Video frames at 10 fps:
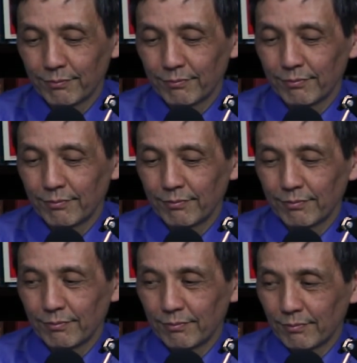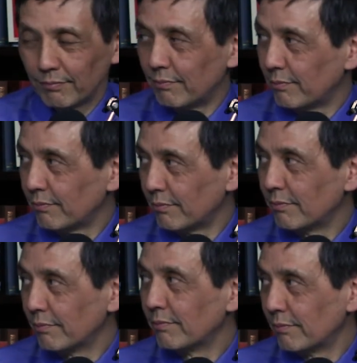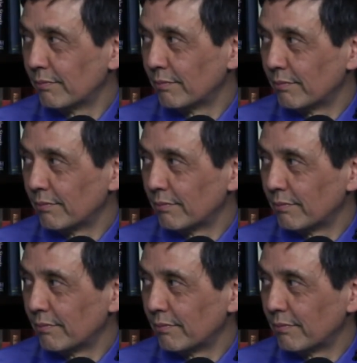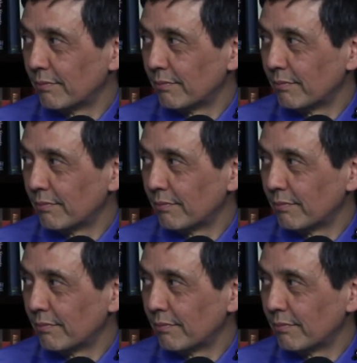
[no speech]